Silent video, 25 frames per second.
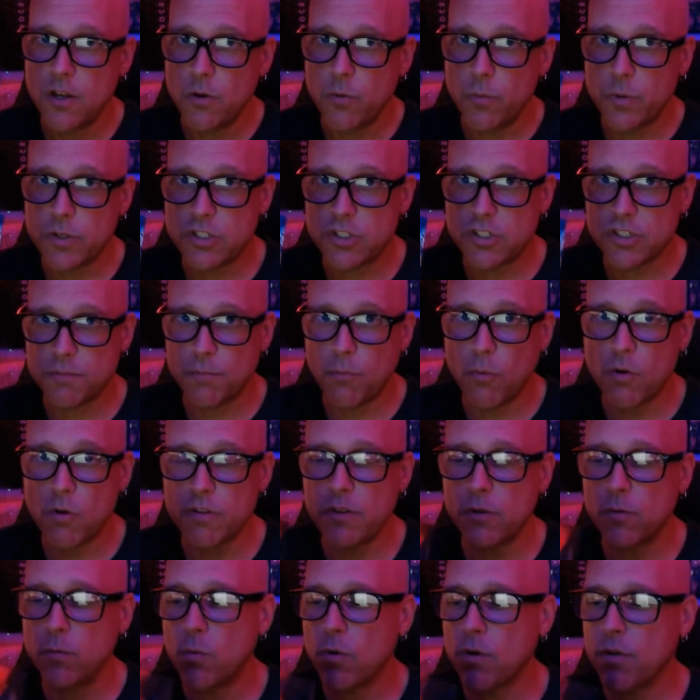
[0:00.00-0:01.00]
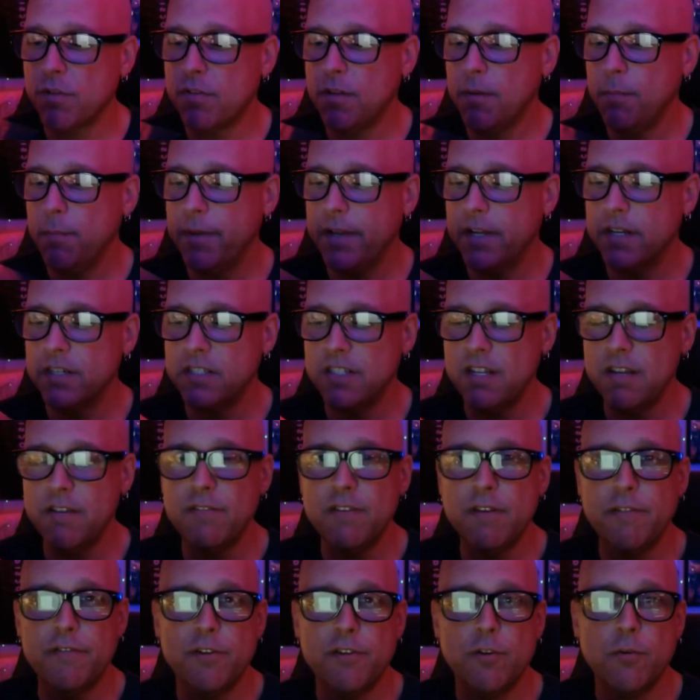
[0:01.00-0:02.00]
which is more than worth it, because
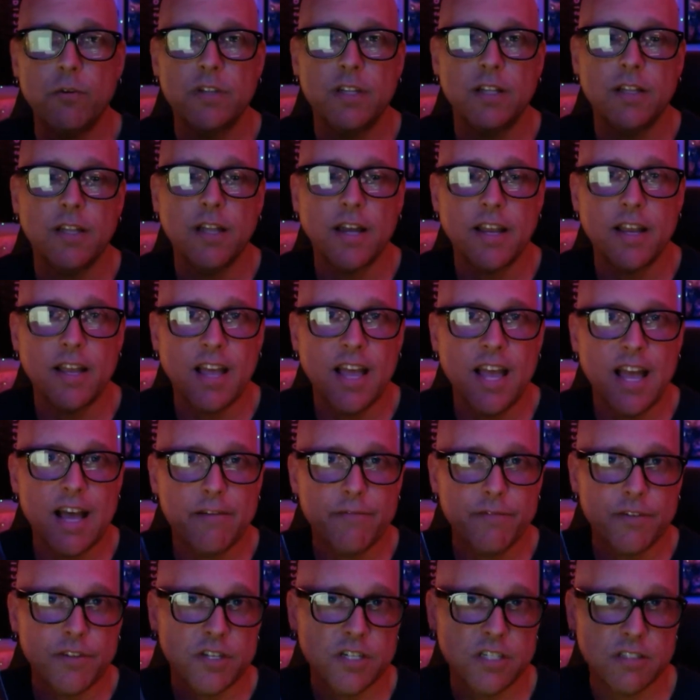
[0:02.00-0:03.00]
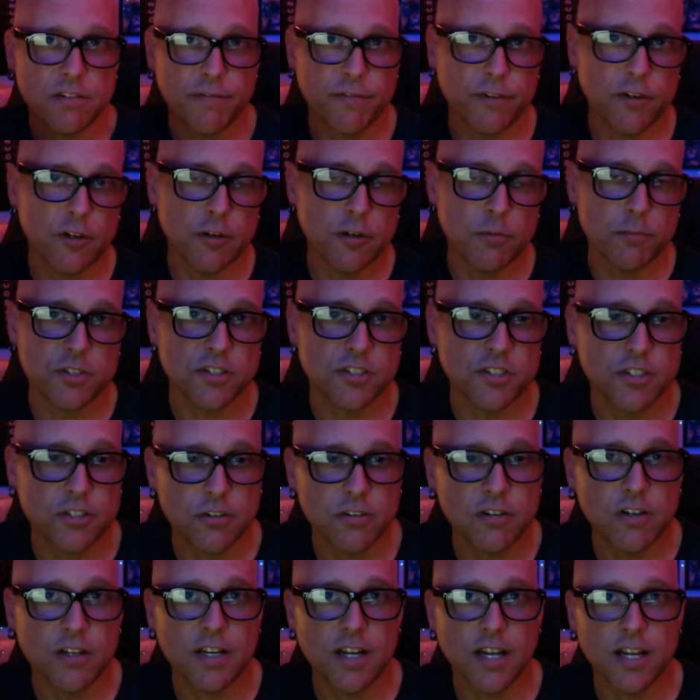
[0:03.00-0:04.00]
even if you only like half of these films, you're
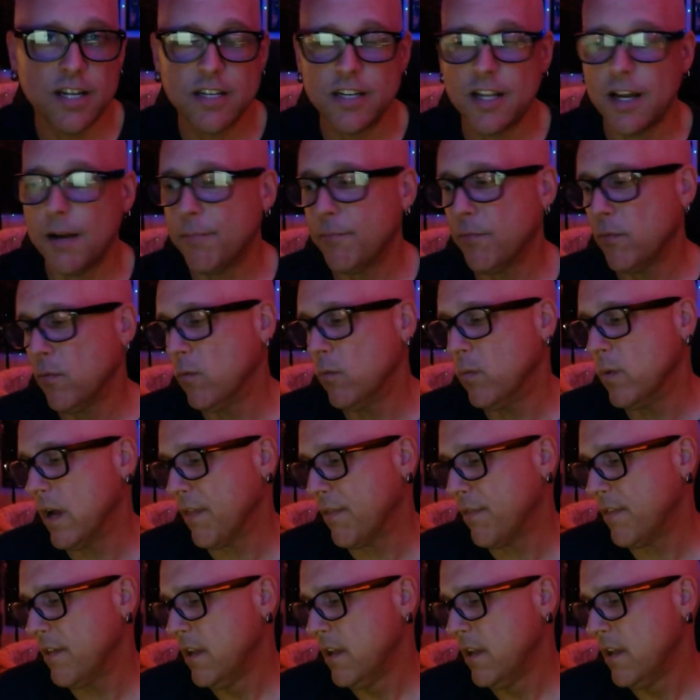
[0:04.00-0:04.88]
still going to end up with